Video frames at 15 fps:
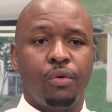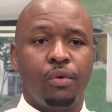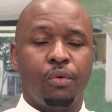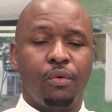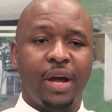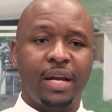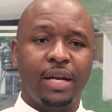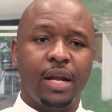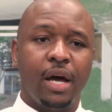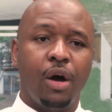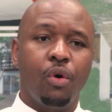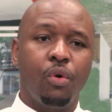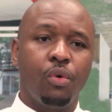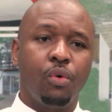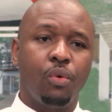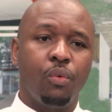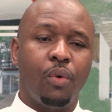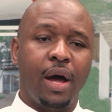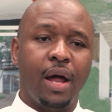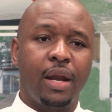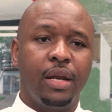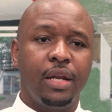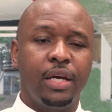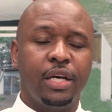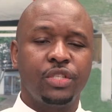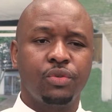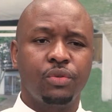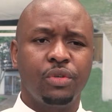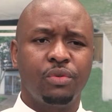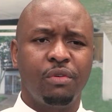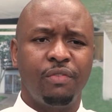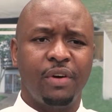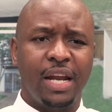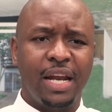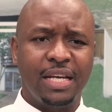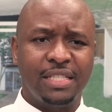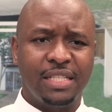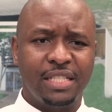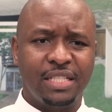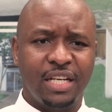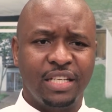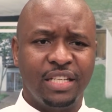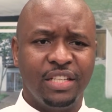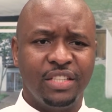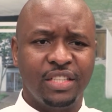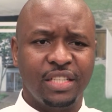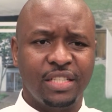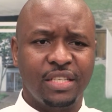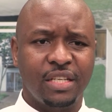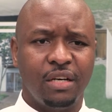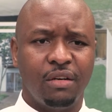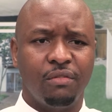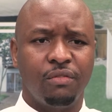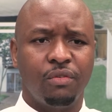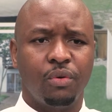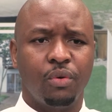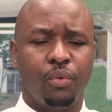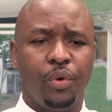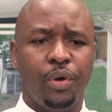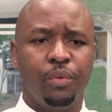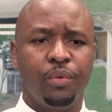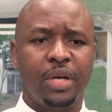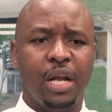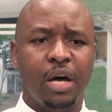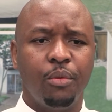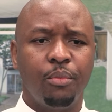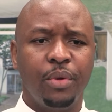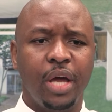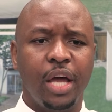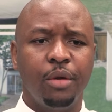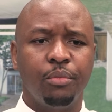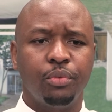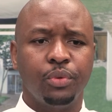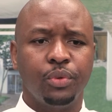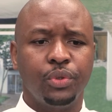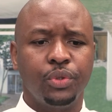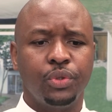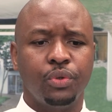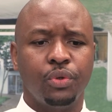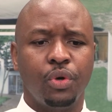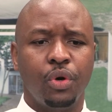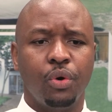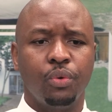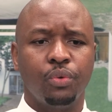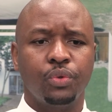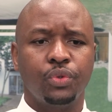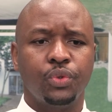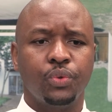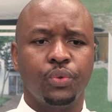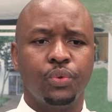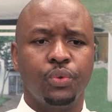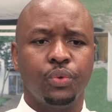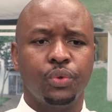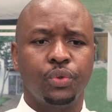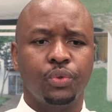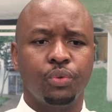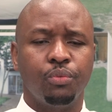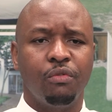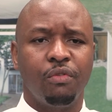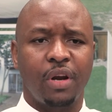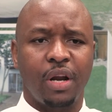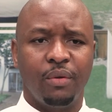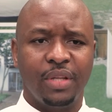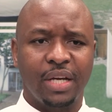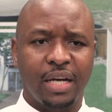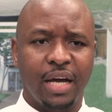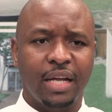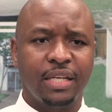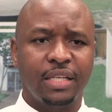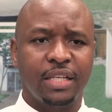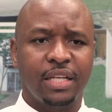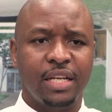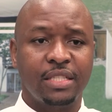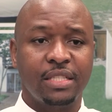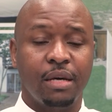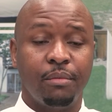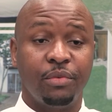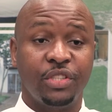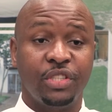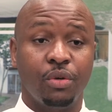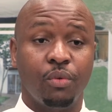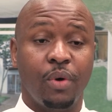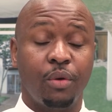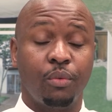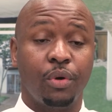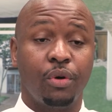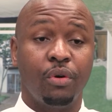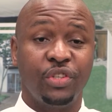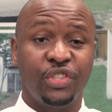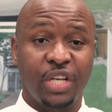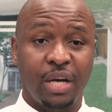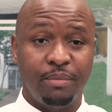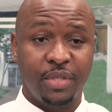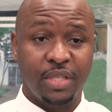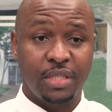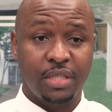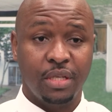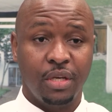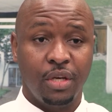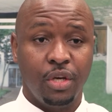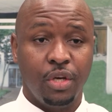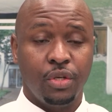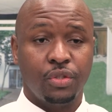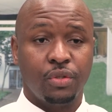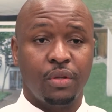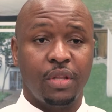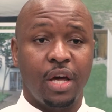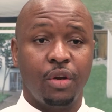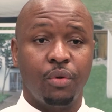right now, as soon as we finalize the strategy itself, we would now be able, to move around the country in establishing what we call chapters, so that